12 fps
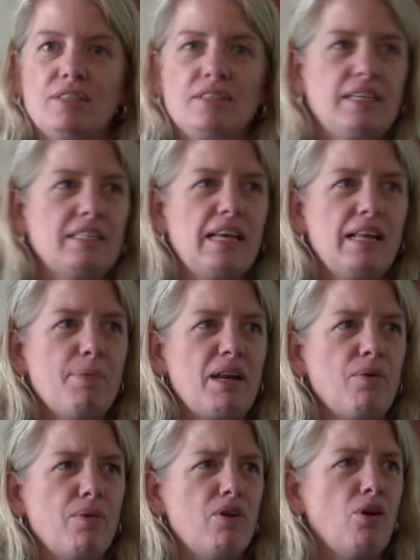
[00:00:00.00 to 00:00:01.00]
Does
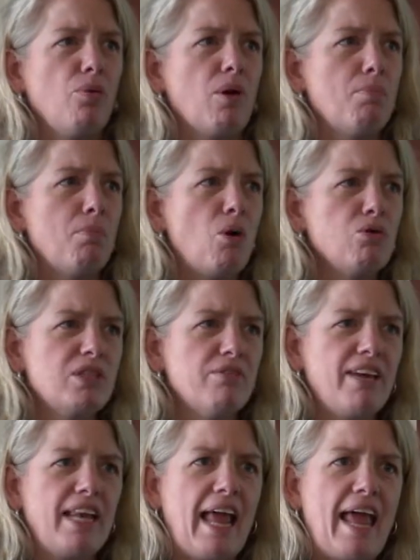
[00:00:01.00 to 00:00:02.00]
anybody know where most
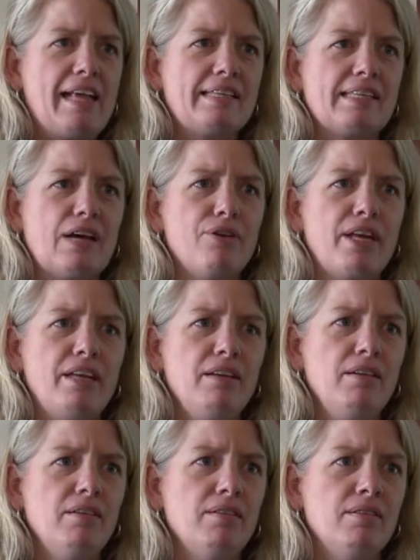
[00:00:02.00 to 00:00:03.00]
of it hangs out in?